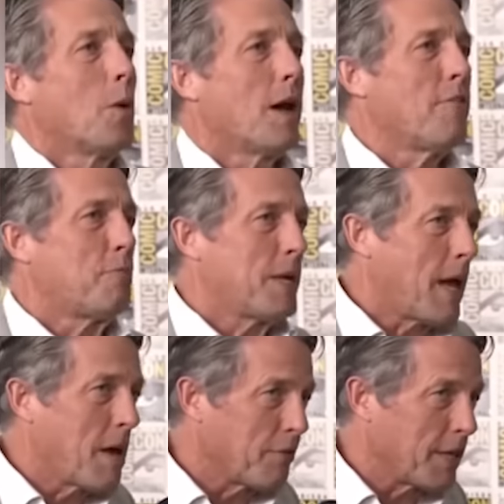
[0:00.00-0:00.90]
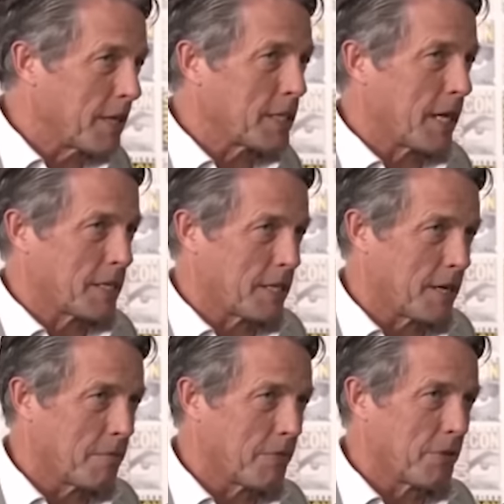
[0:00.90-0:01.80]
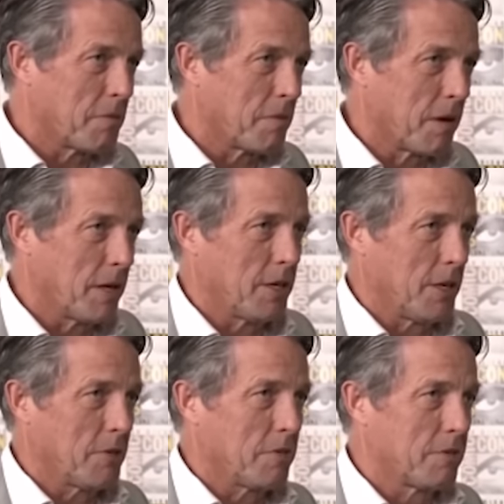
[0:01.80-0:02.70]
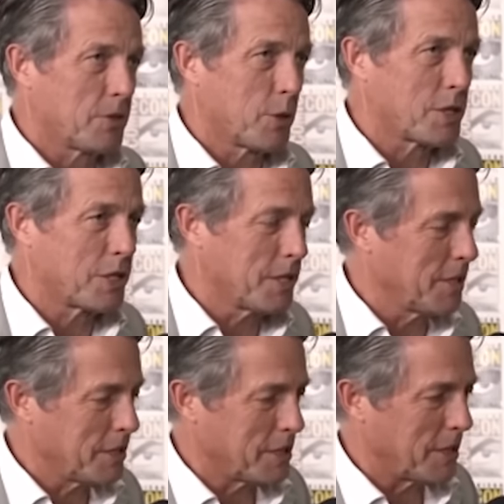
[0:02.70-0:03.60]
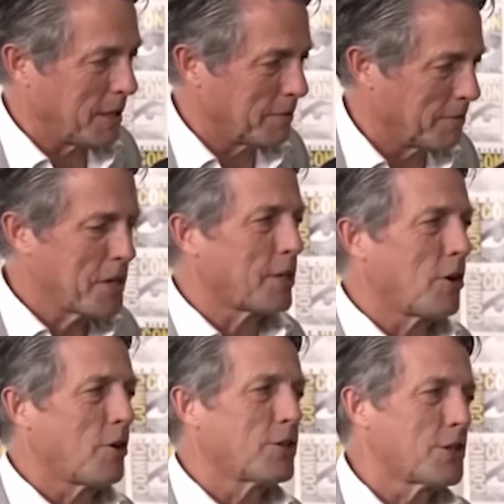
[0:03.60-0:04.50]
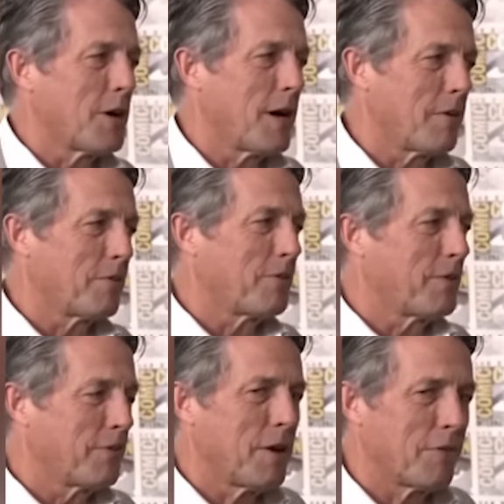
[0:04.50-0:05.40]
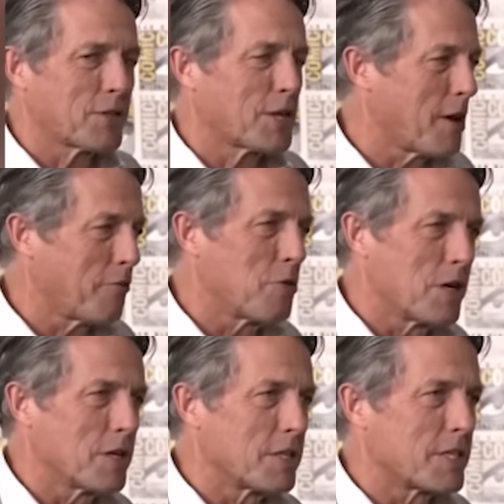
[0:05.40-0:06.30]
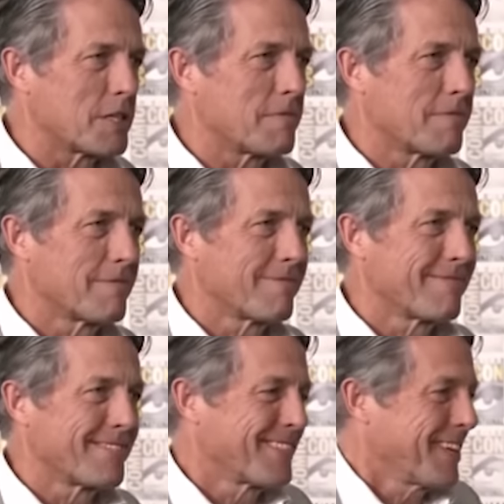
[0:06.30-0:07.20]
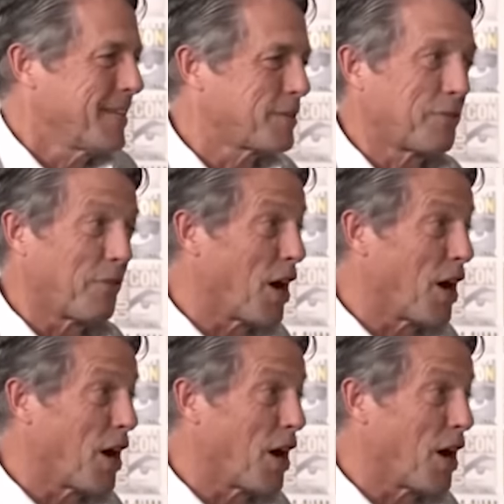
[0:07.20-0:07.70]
Well, I've been heavily into S&M for I don't know 20 years now. I think so long as you have if you have safe words it's